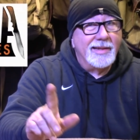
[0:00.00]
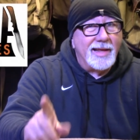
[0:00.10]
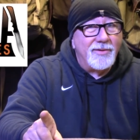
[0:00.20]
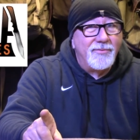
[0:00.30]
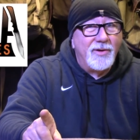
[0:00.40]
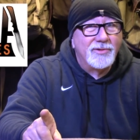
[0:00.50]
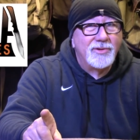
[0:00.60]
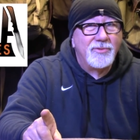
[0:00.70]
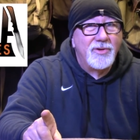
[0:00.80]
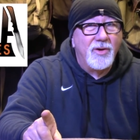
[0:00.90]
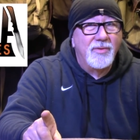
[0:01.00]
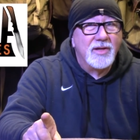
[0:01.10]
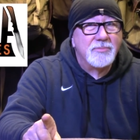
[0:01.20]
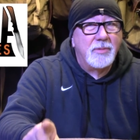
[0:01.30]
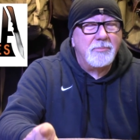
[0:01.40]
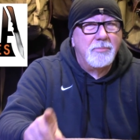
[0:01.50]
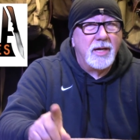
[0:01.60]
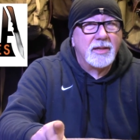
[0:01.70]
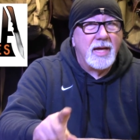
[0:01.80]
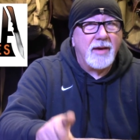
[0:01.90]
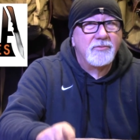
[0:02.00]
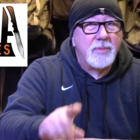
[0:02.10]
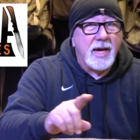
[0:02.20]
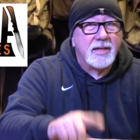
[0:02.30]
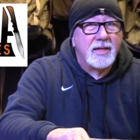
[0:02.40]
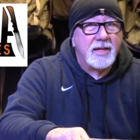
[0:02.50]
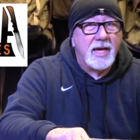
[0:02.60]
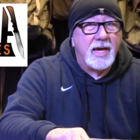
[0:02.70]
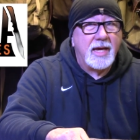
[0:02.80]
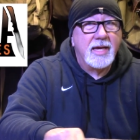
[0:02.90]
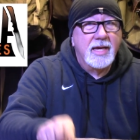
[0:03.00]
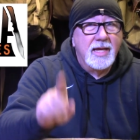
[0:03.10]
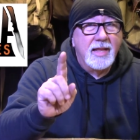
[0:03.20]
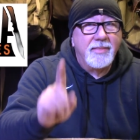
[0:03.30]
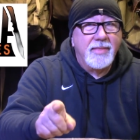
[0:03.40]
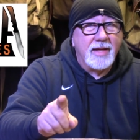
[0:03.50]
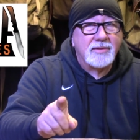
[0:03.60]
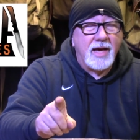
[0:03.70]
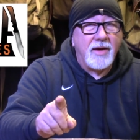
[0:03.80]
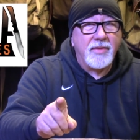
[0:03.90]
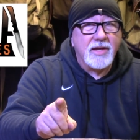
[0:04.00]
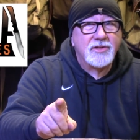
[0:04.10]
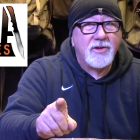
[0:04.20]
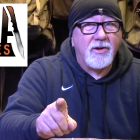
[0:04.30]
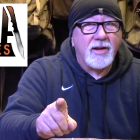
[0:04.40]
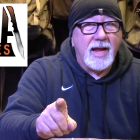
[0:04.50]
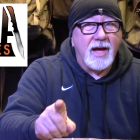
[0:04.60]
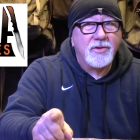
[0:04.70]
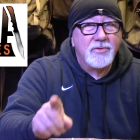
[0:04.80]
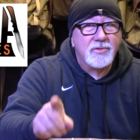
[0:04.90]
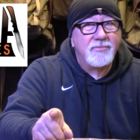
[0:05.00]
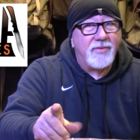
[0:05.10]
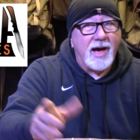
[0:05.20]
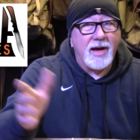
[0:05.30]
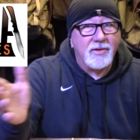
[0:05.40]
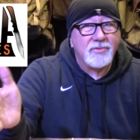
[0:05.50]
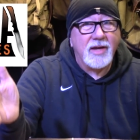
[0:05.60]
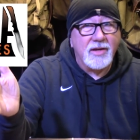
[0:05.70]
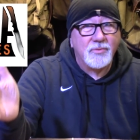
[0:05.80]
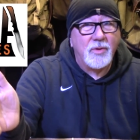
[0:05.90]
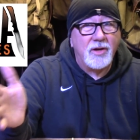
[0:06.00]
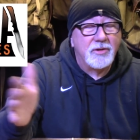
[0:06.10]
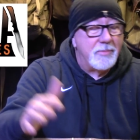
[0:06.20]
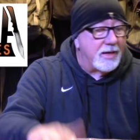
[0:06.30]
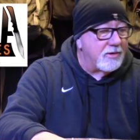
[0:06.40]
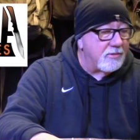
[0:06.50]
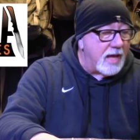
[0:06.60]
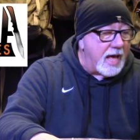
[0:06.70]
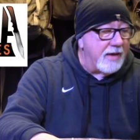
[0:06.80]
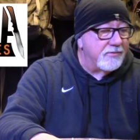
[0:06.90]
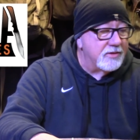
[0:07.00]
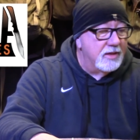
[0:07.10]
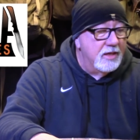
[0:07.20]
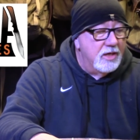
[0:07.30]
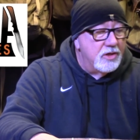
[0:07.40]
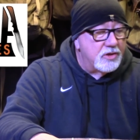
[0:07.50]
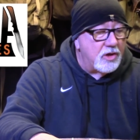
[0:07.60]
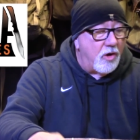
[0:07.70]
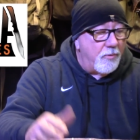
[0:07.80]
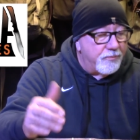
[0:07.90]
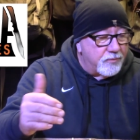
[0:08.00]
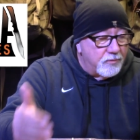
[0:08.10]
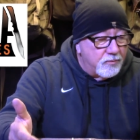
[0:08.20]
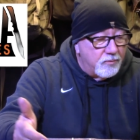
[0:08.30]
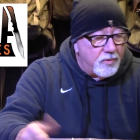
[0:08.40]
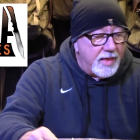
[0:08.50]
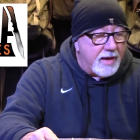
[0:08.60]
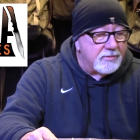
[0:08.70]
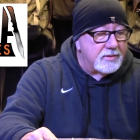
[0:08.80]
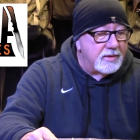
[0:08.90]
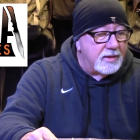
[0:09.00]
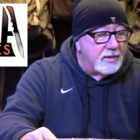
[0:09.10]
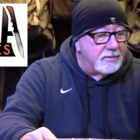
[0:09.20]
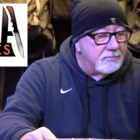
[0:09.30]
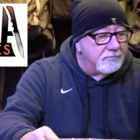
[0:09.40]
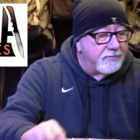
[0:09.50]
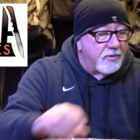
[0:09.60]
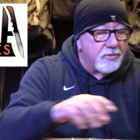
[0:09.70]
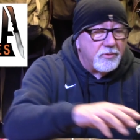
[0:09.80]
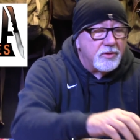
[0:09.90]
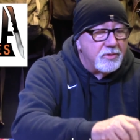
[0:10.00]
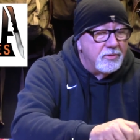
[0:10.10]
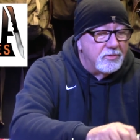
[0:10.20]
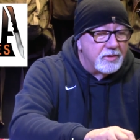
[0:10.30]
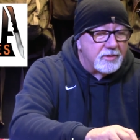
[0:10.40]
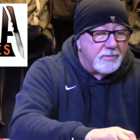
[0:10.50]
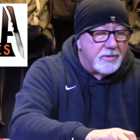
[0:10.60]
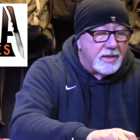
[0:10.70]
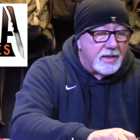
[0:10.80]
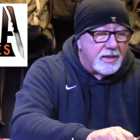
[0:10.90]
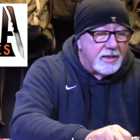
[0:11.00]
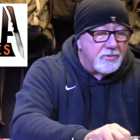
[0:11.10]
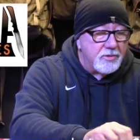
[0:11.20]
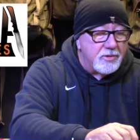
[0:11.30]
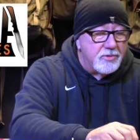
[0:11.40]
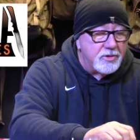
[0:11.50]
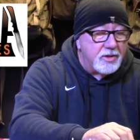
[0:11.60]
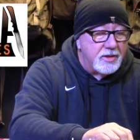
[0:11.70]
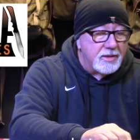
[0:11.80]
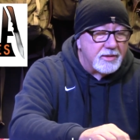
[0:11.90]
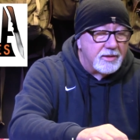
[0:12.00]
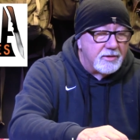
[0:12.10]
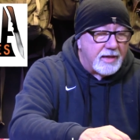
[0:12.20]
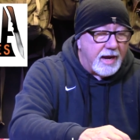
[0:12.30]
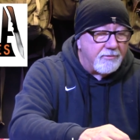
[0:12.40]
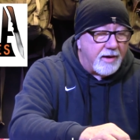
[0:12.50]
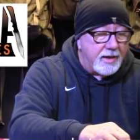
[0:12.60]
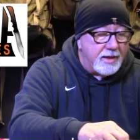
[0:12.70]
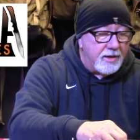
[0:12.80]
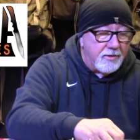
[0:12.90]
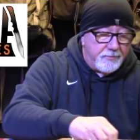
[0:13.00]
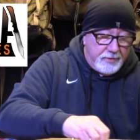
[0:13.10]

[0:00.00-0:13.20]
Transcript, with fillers: A lot of folks don't know this, but buck knives back in the day, that's how they started out using files as well to make their knives. So, without uh, further ado, just let me kind of introduce you to this little guy right here.